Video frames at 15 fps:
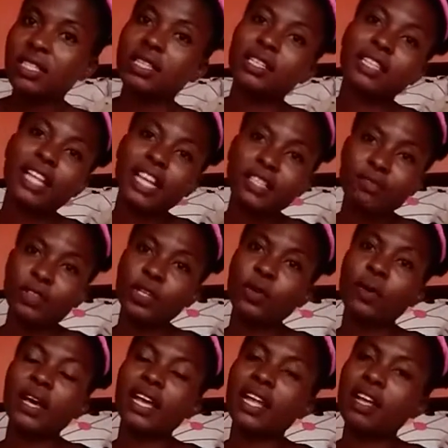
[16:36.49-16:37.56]
In the next video,
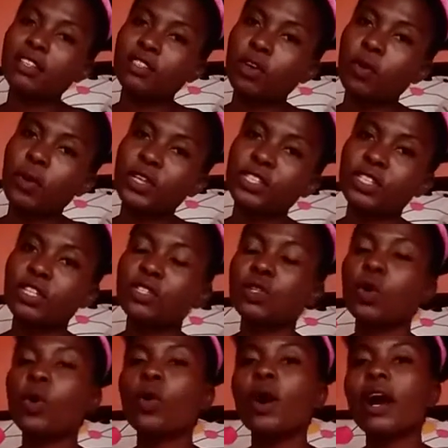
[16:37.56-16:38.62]
I can answer your questions,
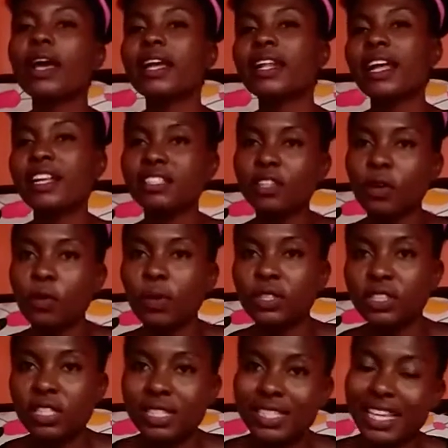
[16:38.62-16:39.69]
or I can answer your
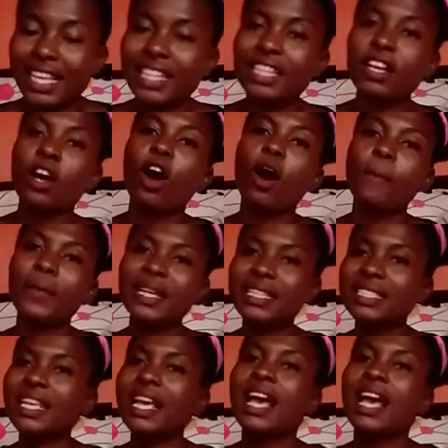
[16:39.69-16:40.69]
questions in the comment